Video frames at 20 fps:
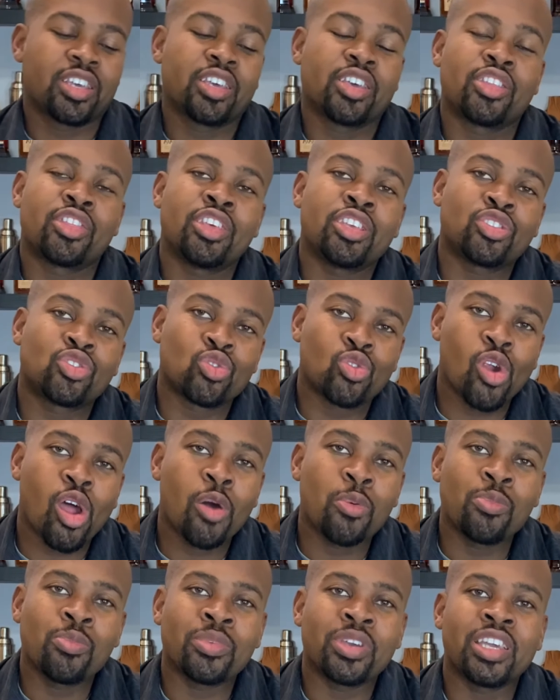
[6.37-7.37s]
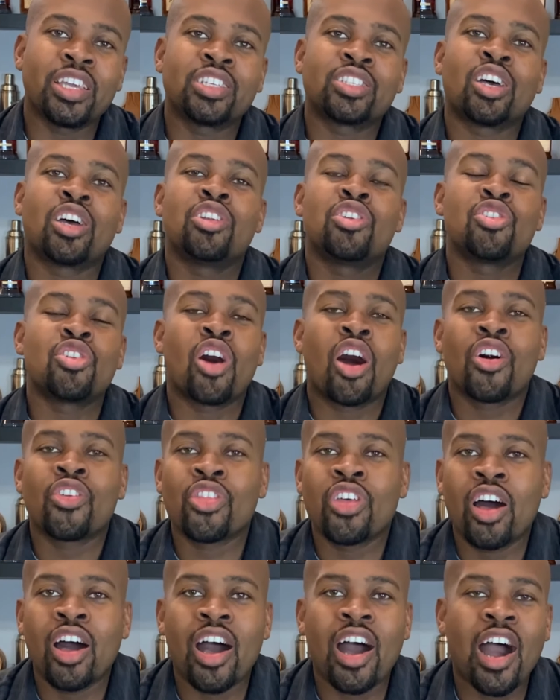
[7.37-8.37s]
This rum is another
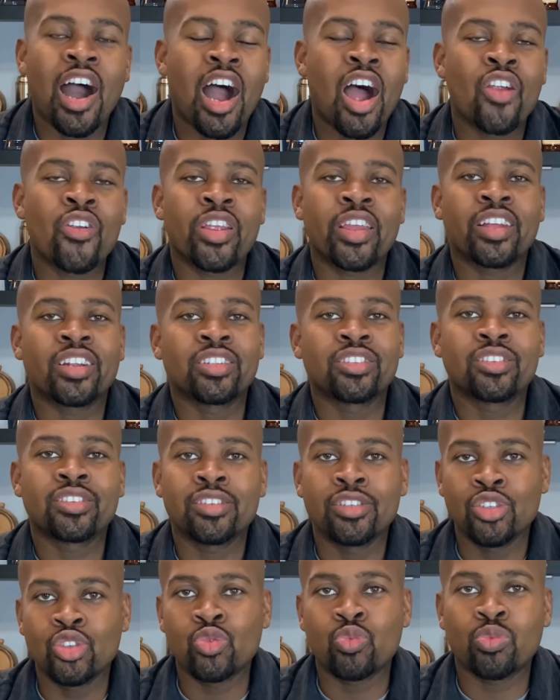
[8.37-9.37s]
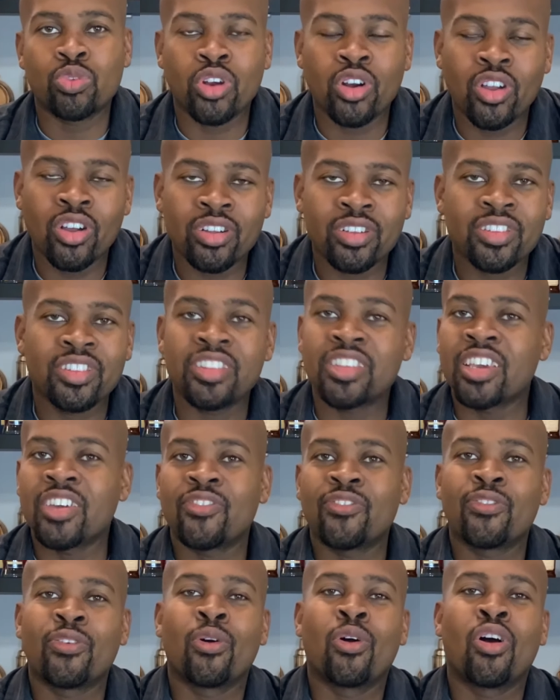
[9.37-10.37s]
R.L. Seale's product,
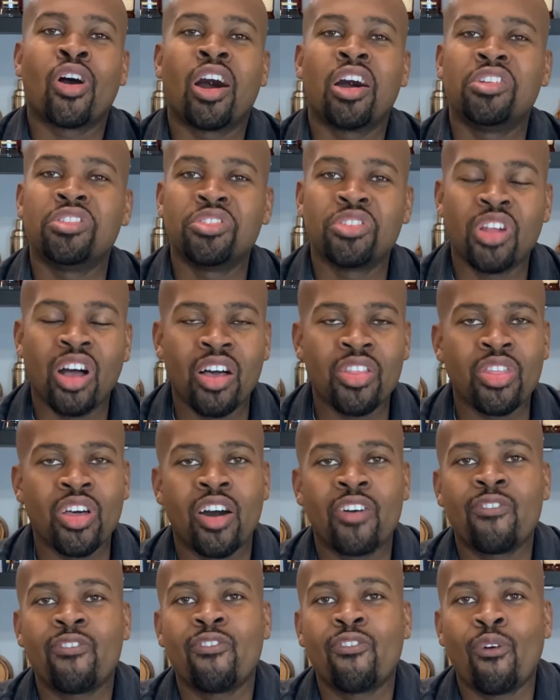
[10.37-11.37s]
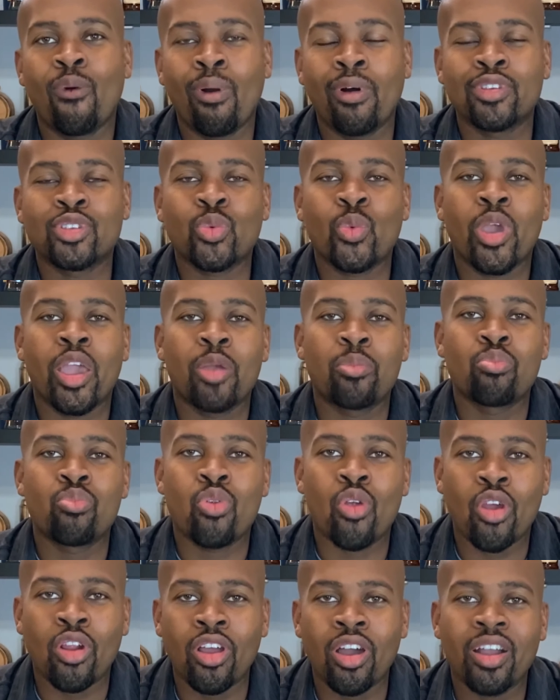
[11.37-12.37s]
therefore, another Foursquare
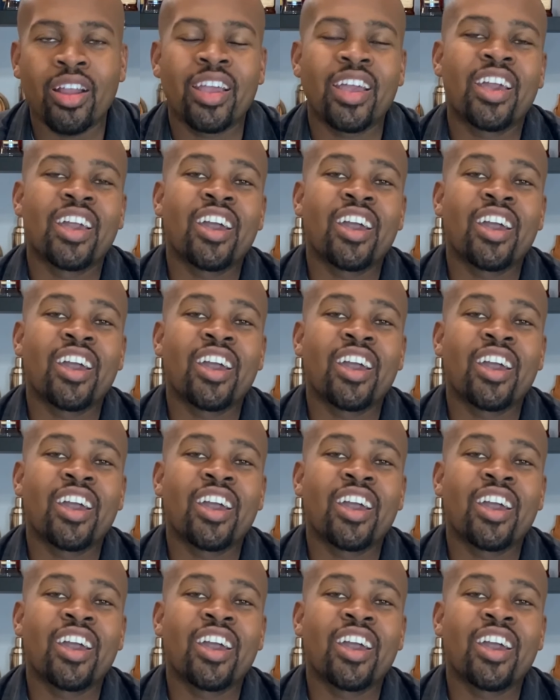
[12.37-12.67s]
product.